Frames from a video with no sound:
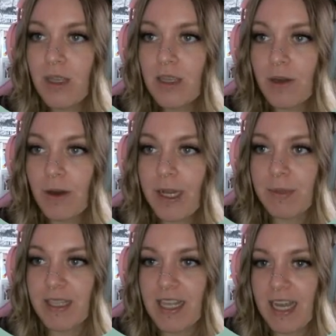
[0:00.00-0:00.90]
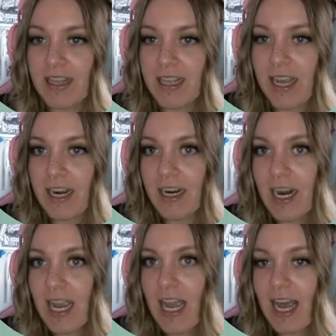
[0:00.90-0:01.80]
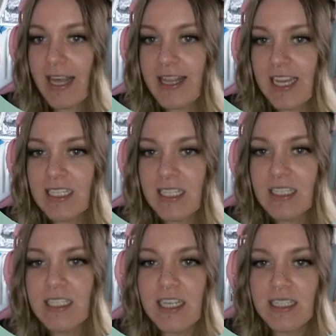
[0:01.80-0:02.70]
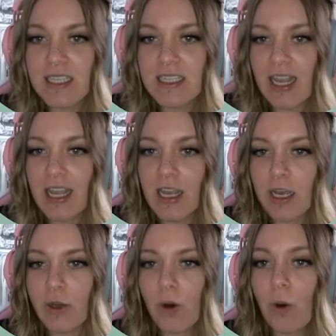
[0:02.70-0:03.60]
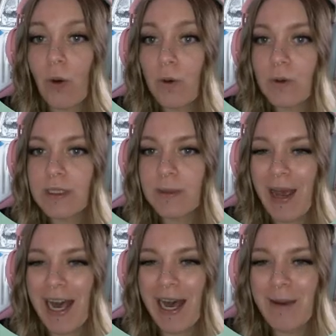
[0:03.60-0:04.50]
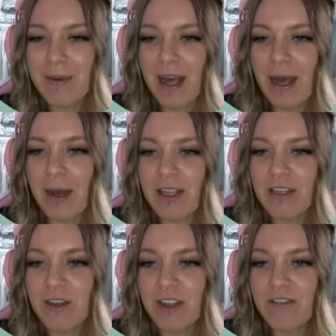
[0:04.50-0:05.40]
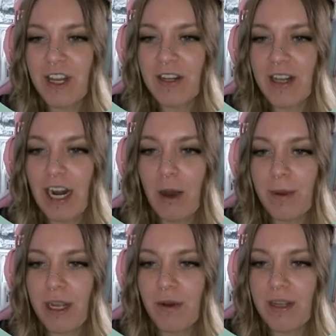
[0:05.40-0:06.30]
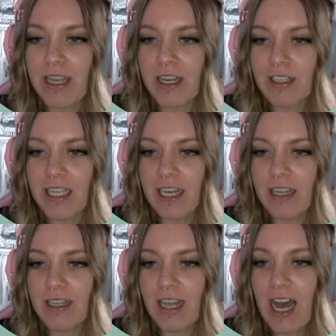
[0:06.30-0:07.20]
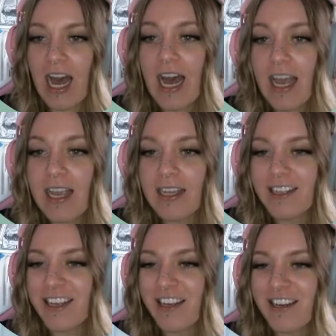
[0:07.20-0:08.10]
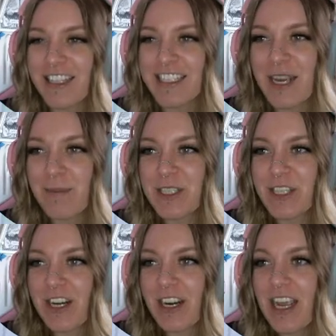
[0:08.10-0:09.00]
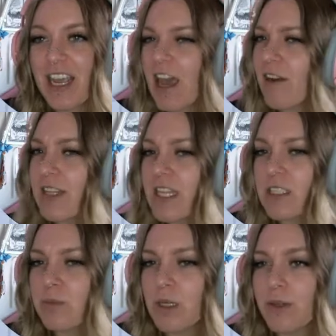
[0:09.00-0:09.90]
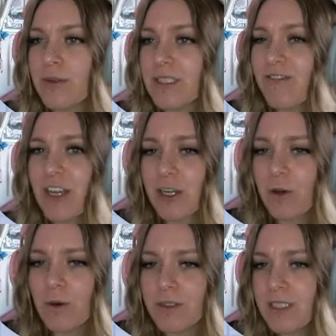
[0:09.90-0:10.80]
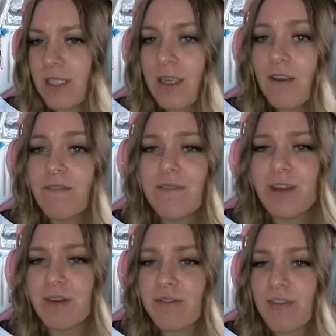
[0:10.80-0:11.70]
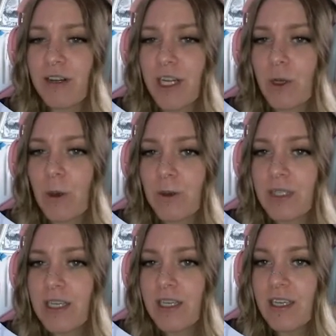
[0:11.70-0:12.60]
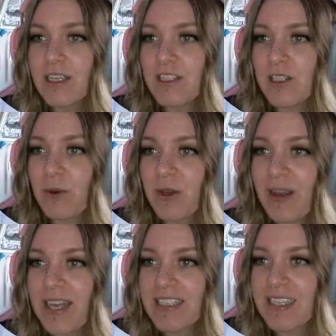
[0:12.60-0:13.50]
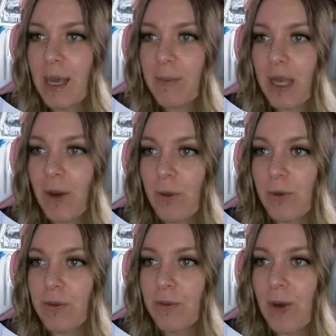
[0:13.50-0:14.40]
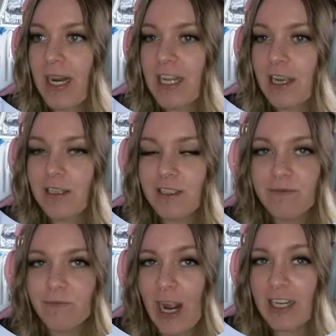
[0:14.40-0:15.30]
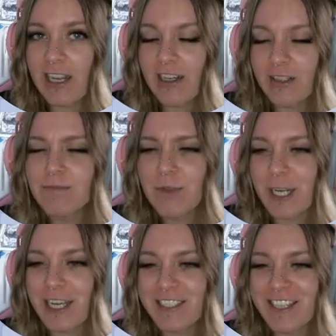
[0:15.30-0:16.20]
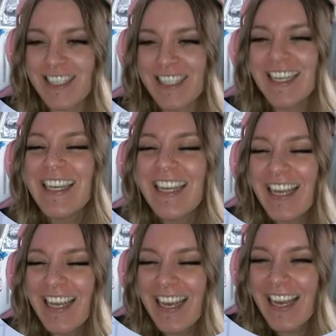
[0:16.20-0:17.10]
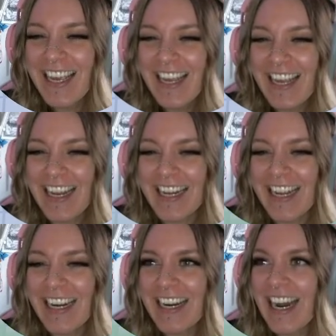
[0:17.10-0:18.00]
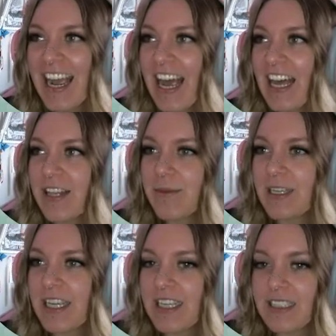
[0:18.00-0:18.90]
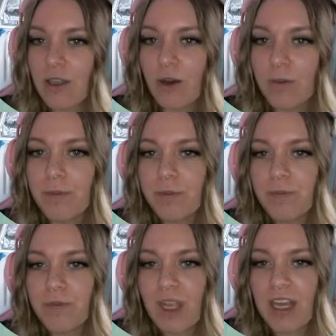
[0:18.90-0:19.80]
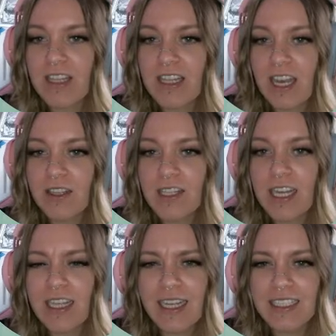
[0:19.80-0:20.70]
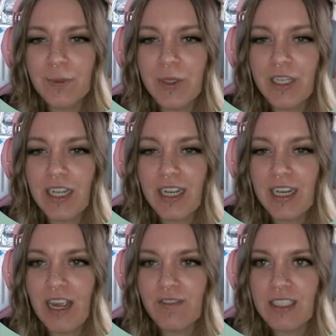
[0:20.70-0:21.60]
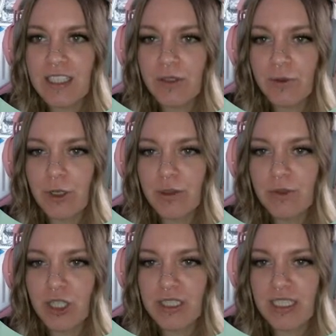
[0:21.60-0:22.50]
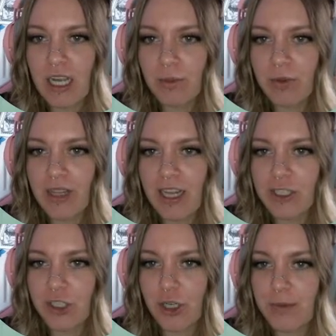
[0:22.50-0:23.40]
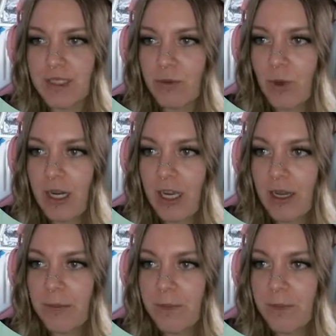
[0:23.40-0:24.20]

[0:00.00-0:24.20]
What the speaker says: Go ahead, put that in there. And then since this is a cold map, and you can figure that out by going here to the eye, clicking on the temperature. Everything's blue, is very cold. Very, very cold. So we'll go ahead, slap a radiator, what do you guys call it, in here, and then we'll hit, oh. And then the other thing I like to put in every single room, just to help with germs and whatnot,